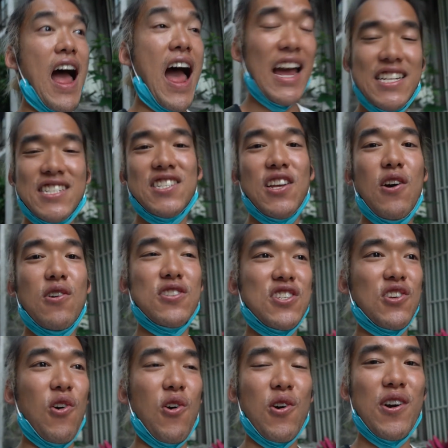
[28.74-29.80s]
ISO
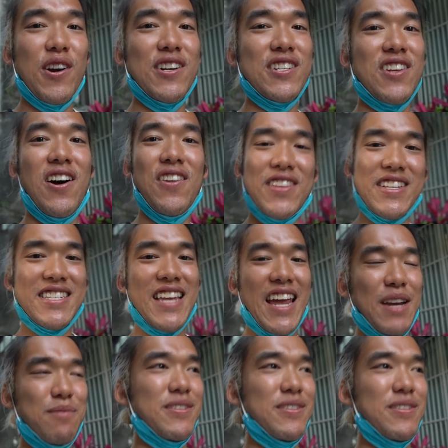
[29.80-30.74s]
scorers on the same